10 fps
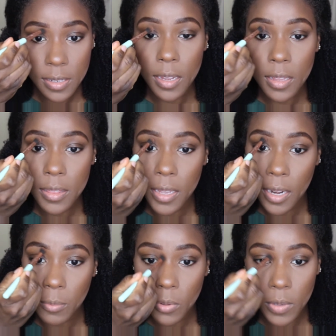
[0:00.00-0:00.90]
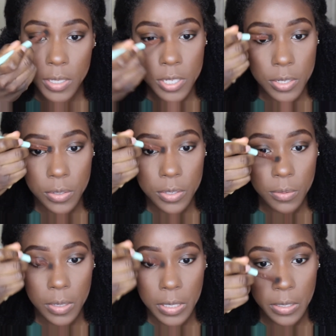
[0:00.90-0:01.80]
And then I'm going to
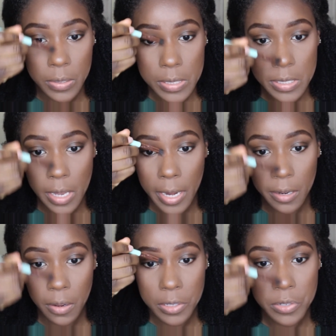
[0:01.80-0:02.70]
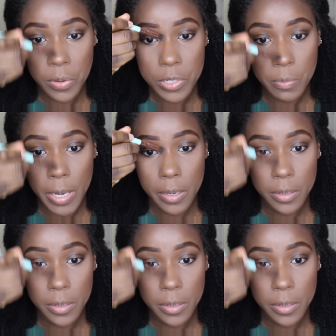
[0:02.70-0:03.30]
do a little slight contour to my